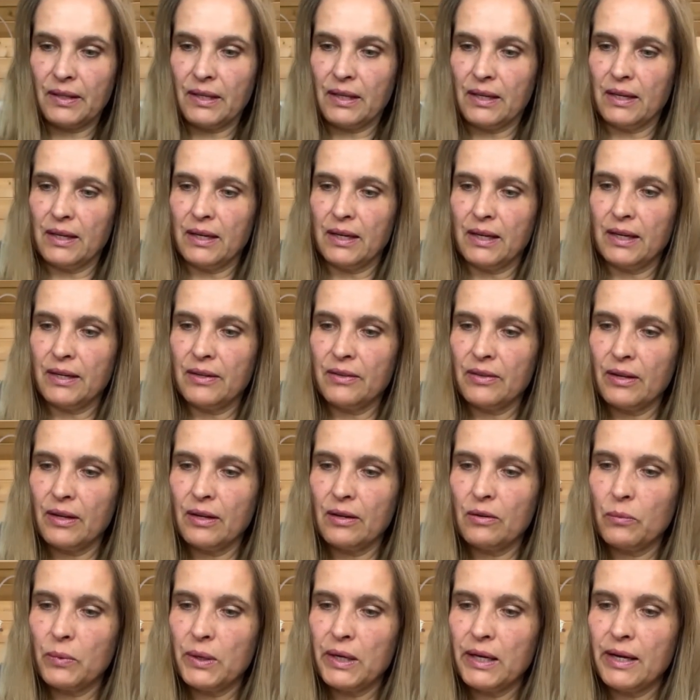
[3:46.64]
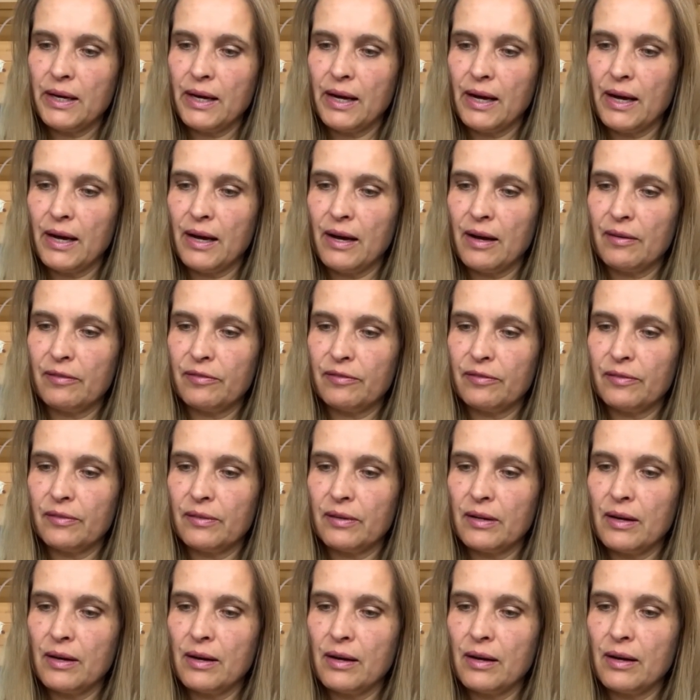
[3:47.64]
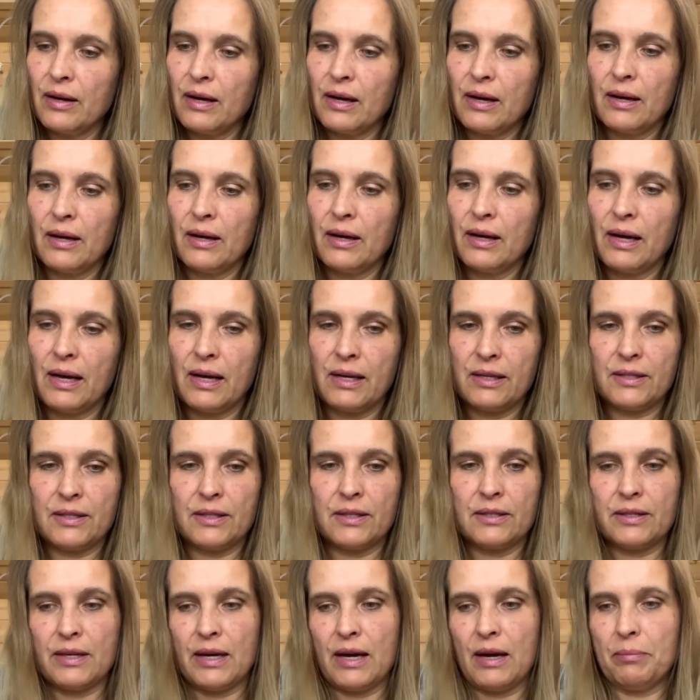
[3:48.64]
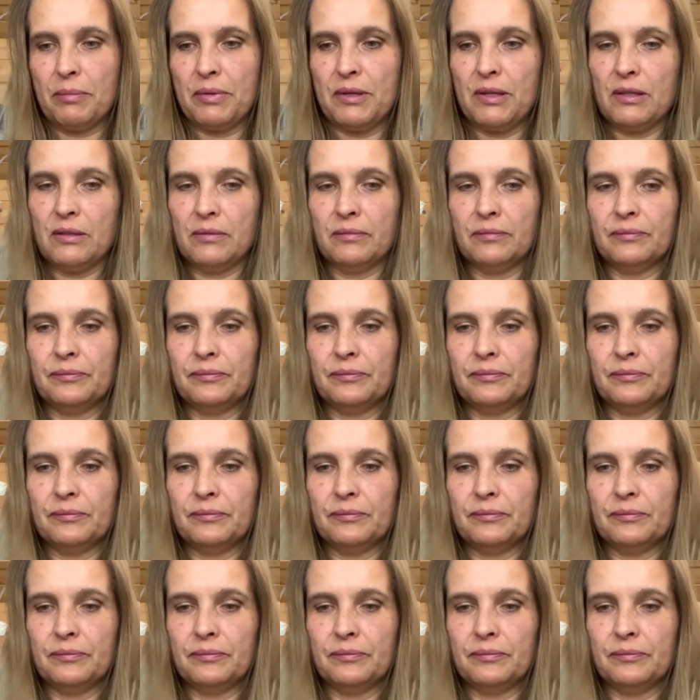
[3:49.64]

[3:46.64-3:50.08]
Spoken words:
And then we have acid apple.